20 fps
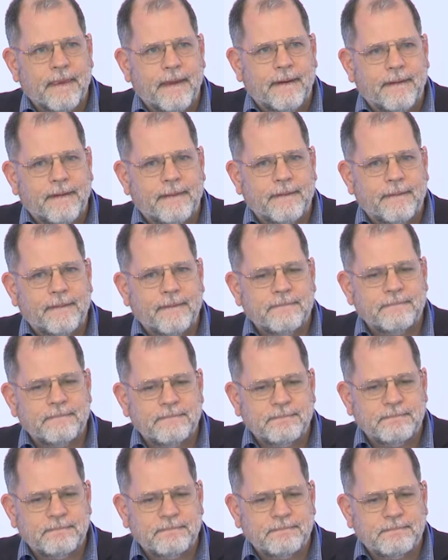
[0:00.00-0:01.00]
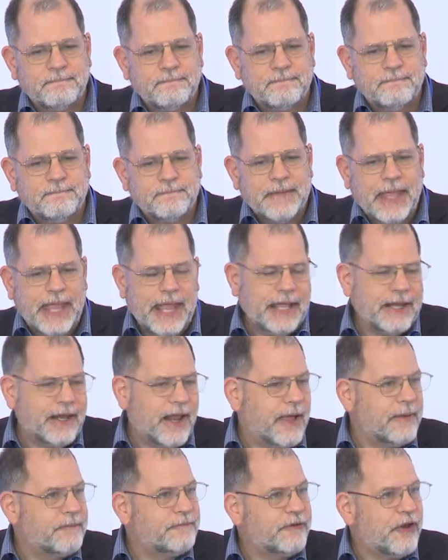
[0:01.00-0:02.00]
And
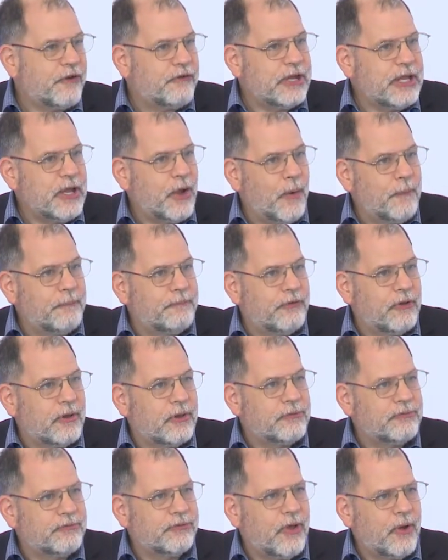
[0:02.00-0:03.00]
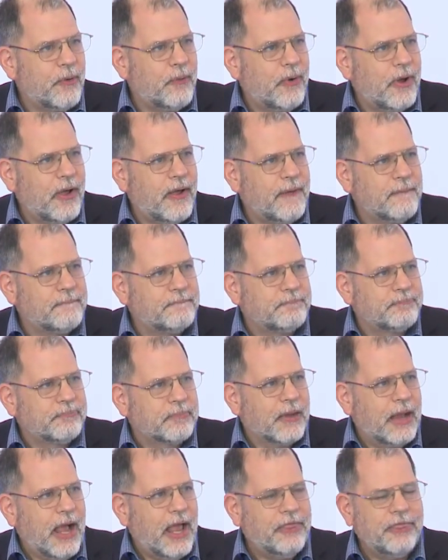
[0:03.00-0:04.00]
I'm very hopeful. So
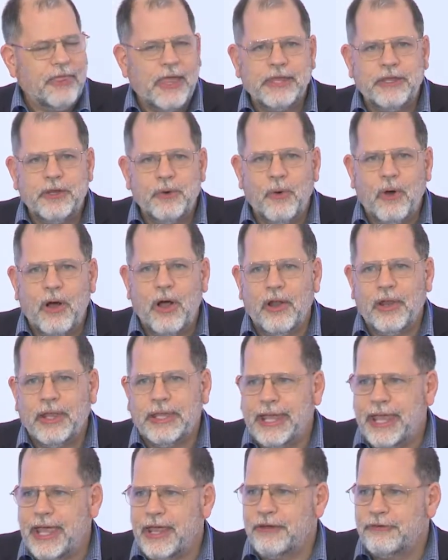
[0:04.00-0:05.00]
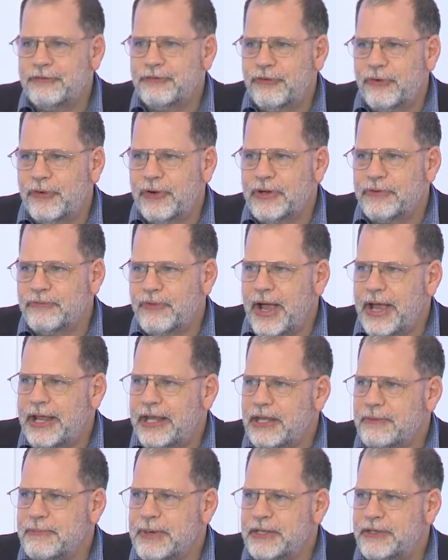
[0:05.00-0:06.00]
I thank you all again for
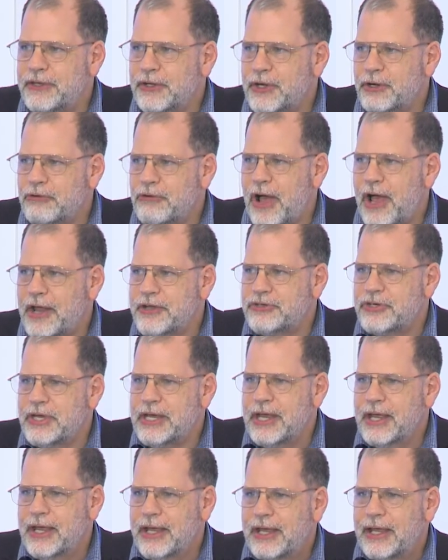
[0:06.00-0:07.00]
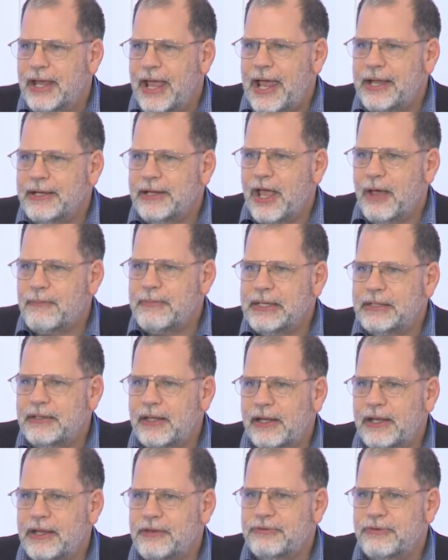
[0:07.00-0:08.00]
inviting me to Karachi and coming
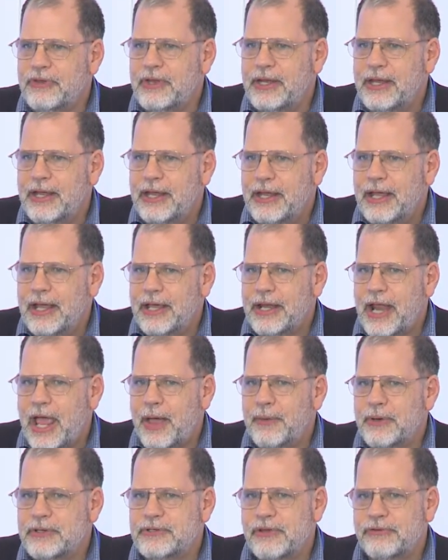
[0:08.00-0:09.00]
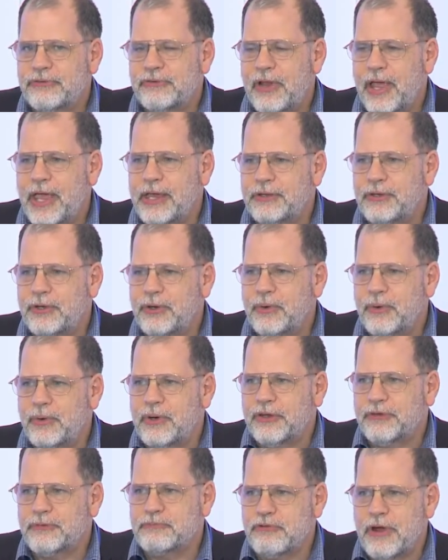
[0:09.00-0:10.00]
to listen. And I would just like to
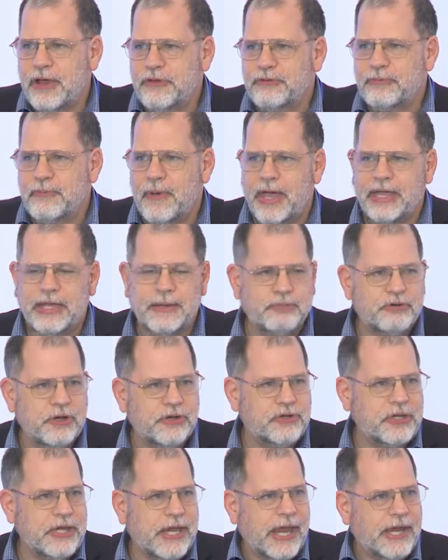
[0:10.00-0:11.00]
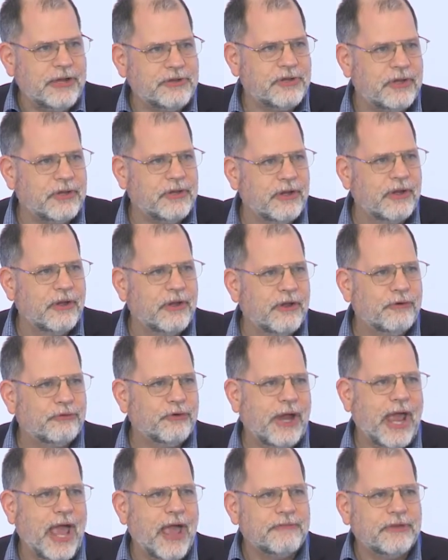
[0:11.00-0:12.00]
express my appreciation
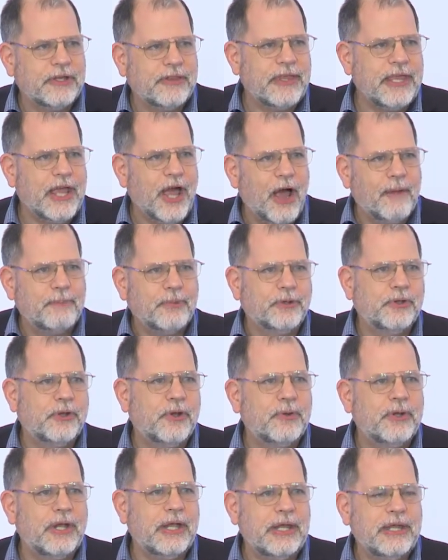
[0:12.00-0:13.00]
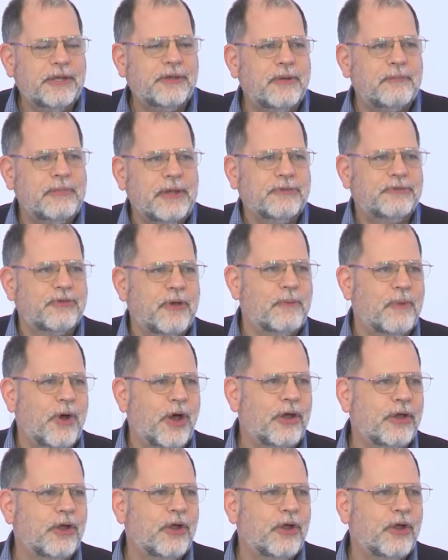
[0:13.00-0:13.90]
for having the opportunity to be someone